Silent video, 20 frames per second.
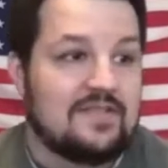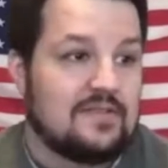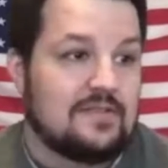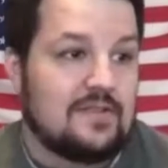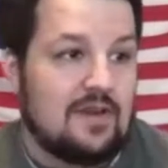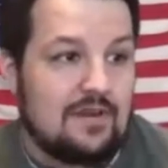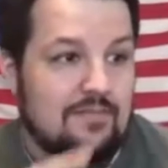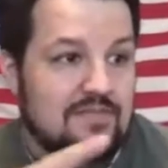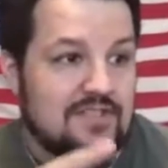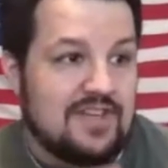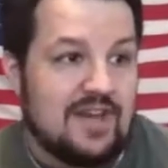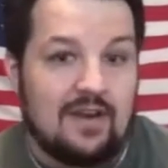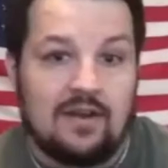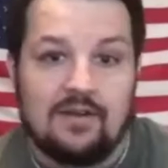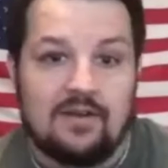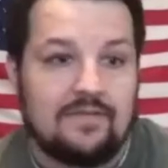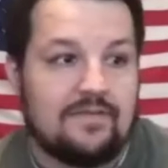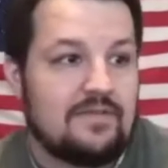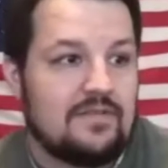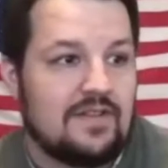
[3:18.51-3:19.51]
I'm sorry, I'm
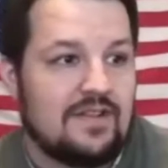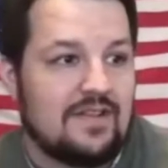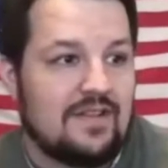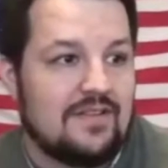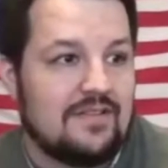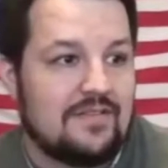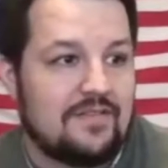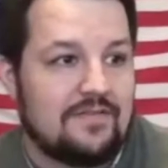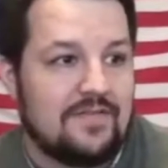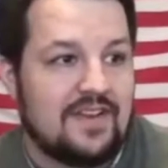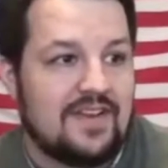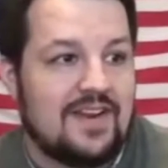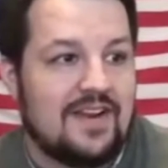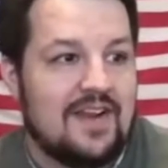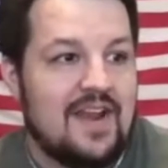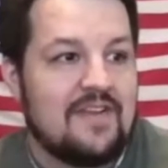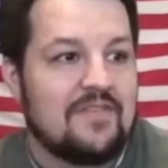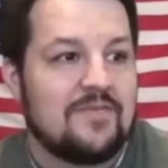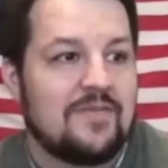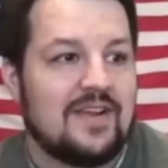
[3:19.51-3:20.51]
sharing the feed here.
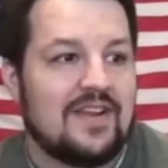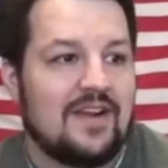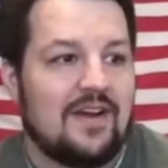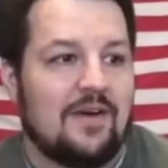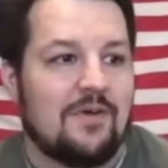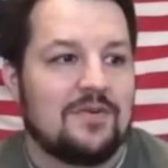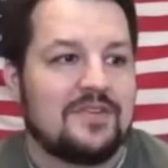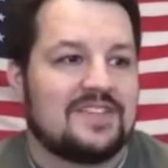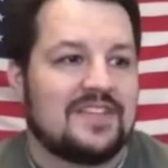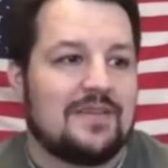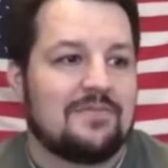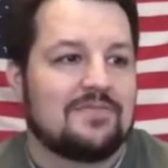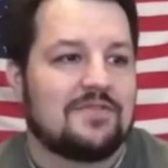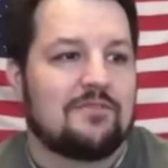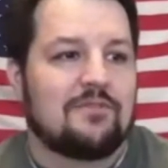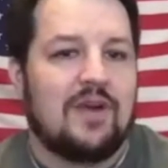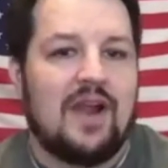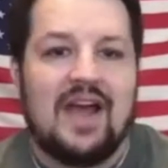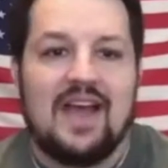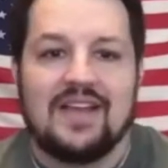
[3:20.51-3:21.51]
Everybody always seems
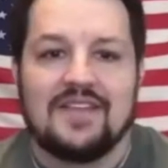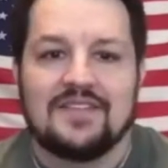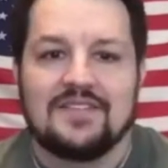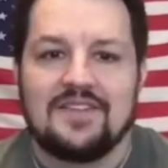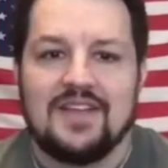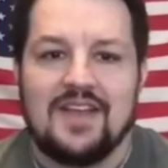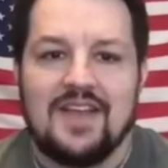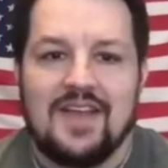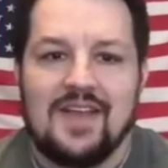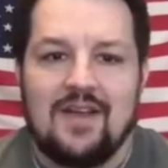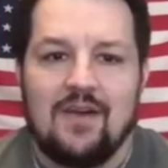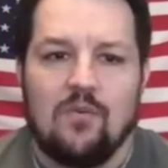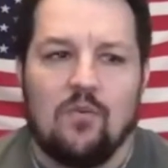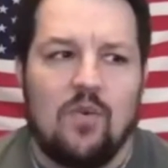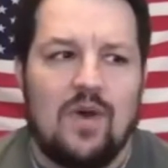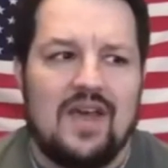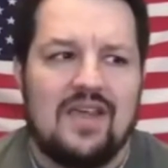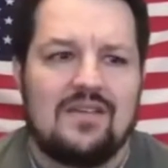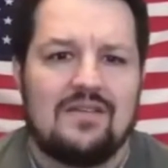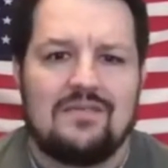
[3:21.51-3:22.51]
surprised
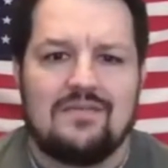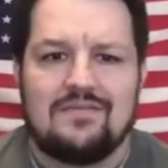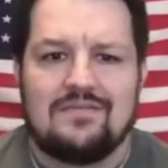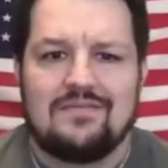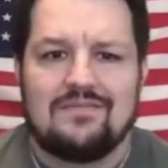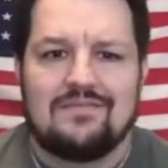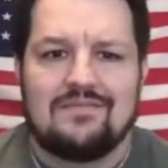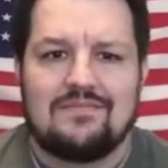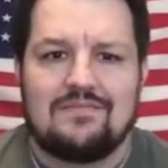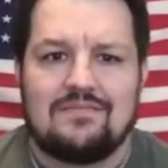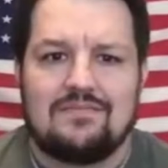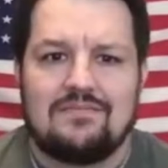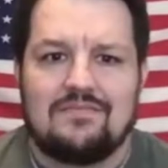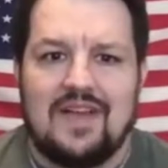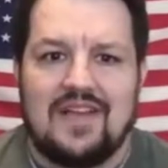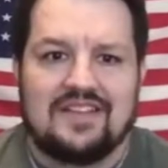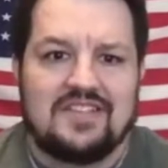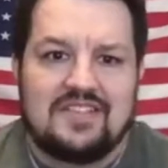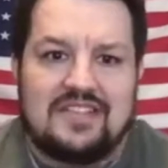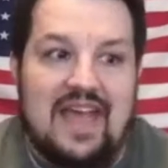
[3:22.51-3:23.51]
when
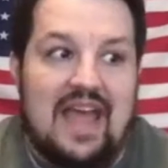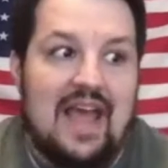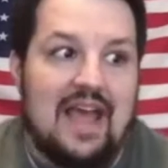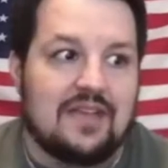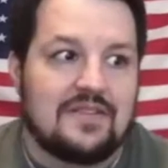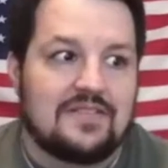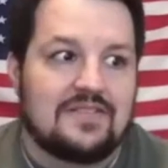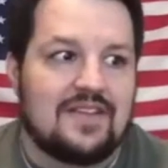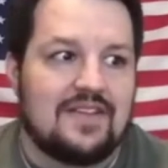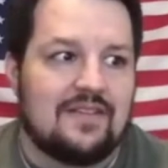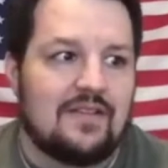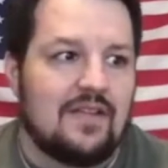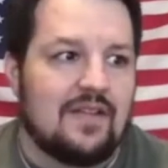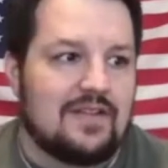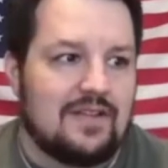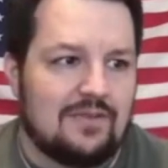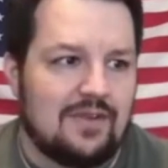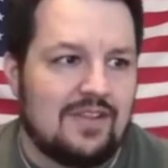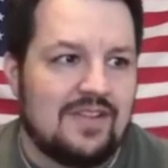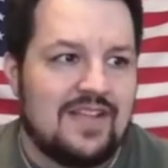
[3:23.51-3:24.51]
I just ask. And they're like,
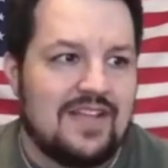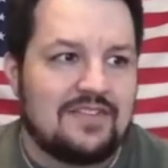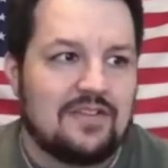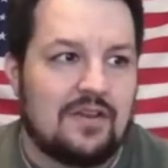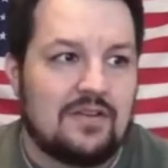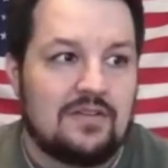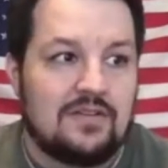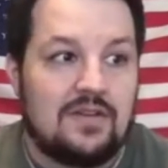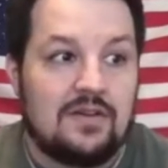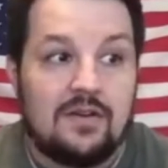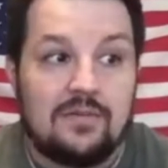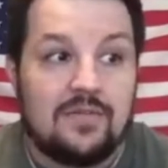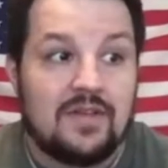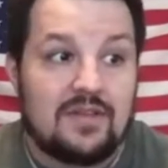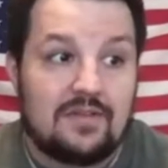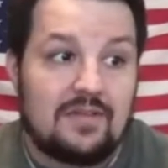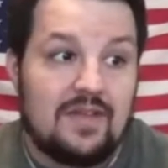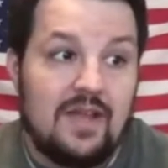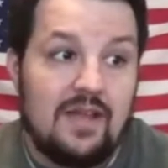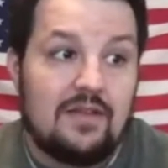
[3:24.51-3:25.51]
really, that's all you do? I'm like,
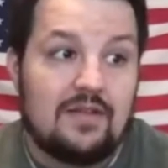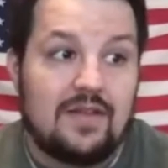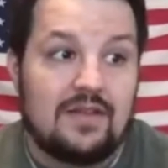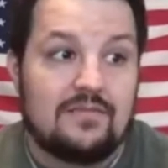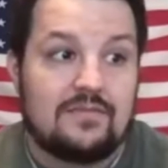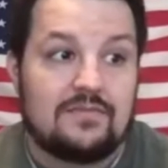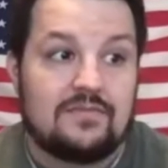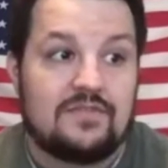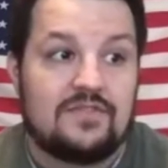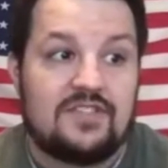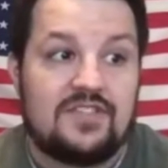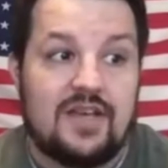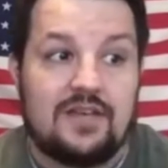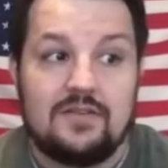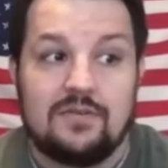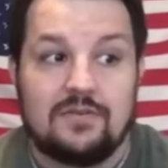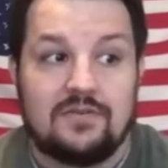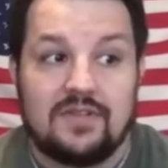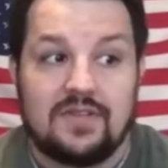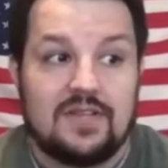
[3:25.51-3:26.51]
yeah, that
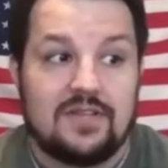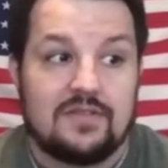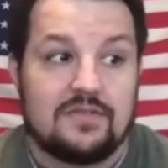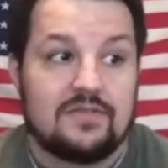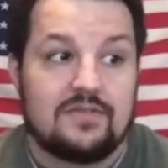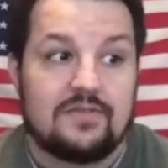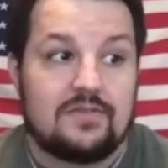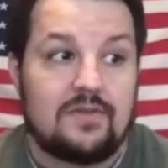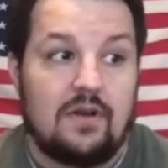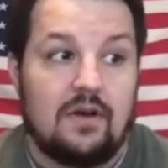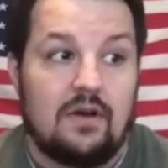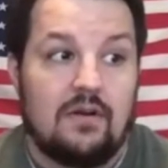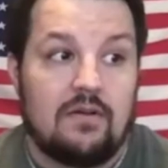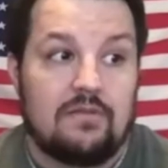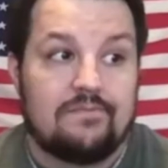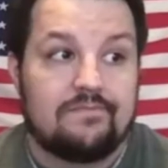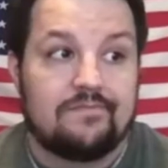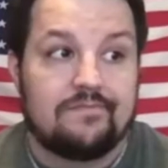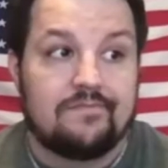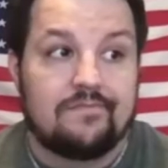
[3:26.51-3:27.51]
genuinely is
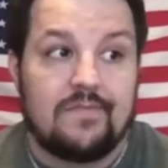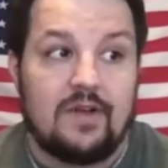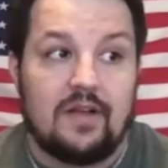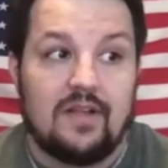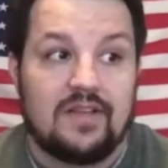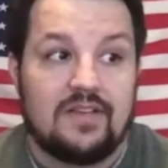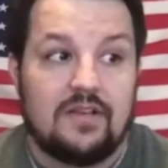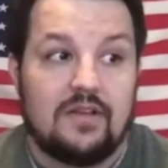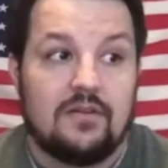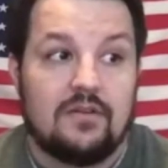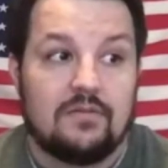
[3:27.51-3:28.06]
all I do.